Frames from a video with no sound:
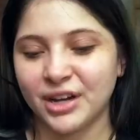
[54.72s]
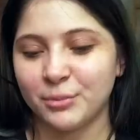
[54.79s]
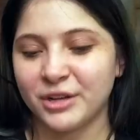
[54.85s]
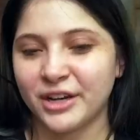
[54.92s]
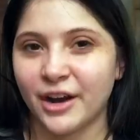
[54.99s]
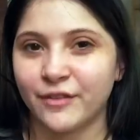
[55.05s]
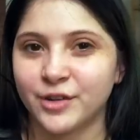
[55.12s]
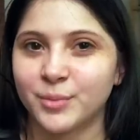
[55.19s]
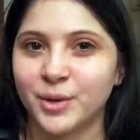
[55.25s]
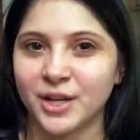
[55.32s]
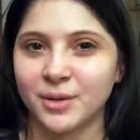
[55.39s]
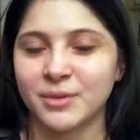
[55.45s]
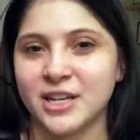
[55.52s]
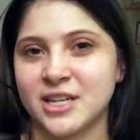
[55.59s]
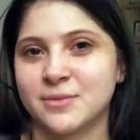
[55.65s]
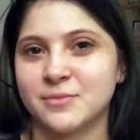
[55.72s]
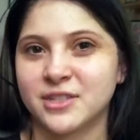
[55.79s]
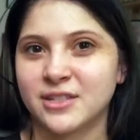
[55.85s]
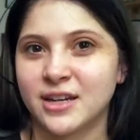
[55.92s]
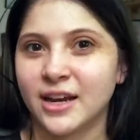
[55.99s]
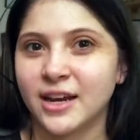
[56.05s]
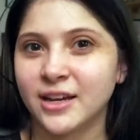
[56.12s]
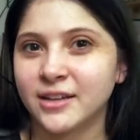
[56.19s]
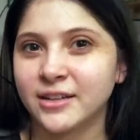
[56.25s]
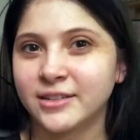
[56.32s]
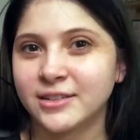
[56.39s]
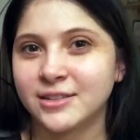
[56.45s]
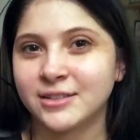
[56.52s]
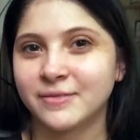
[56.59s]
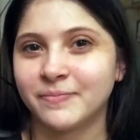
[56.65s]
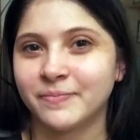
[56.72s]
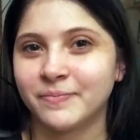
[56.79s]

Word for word: I mean, everybody makes mistakes.